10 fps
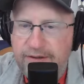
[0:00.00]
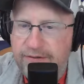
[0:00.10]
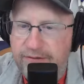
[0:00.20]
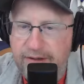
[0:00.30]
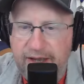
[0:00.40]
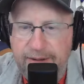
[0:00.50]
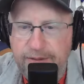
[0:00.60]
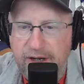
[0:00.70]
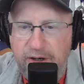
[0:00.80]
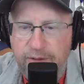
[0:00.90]
Just let
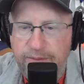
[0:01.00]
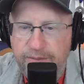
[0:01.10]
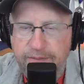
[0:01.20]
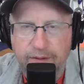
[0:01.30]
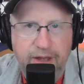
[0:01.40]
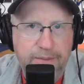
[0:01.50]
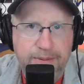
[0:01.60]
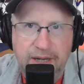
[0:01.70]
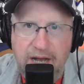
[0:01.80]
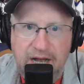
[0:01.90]
him go. Let him
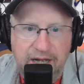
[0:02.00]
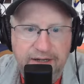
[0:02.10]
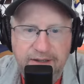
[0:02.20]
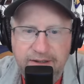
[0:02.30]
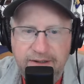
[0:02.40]
be hot.